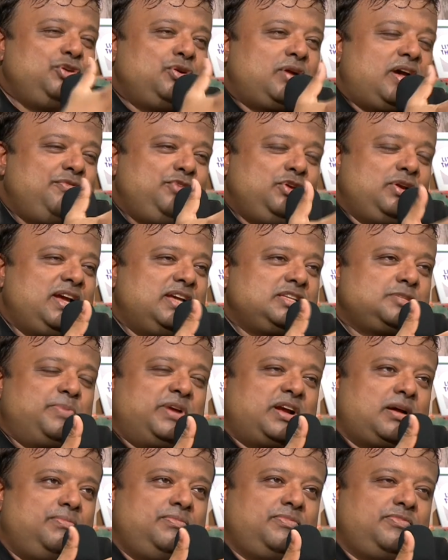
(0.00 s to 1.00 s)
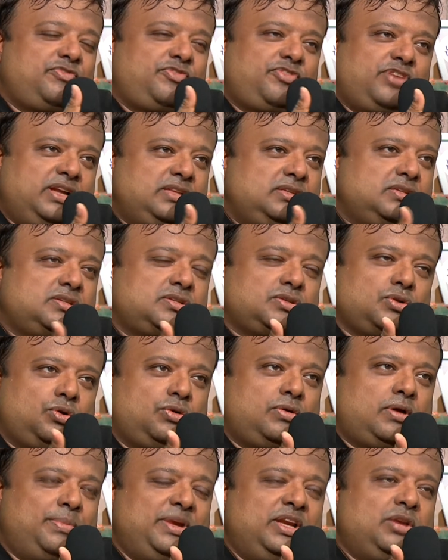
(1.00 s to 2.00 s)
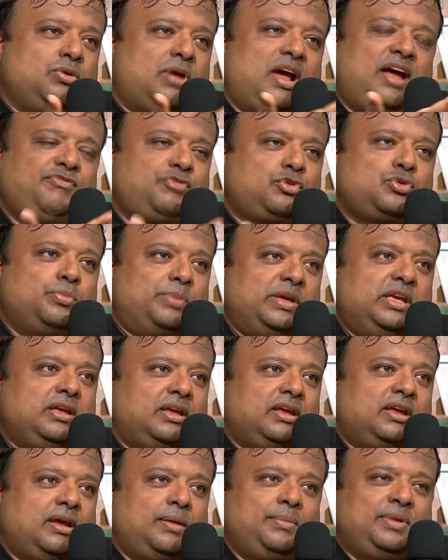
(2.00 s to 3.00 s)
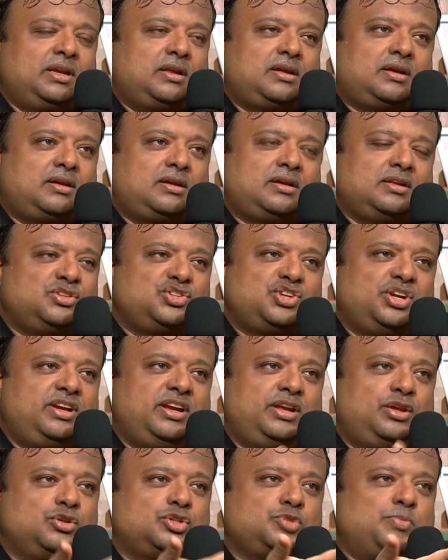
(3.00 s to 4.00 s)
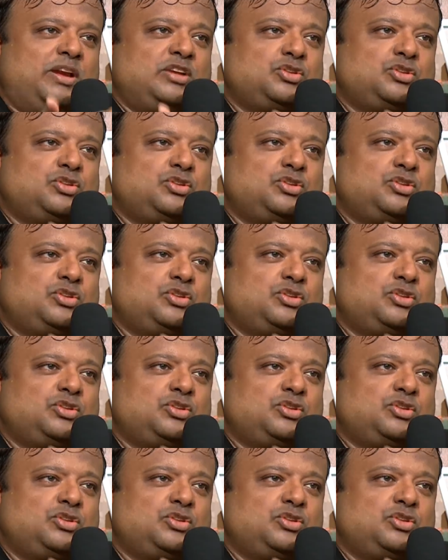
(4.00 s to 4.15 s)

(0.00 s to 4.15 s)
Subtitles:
have you guys become friends? Oh, I mean, you have to be. I mean, considering you spend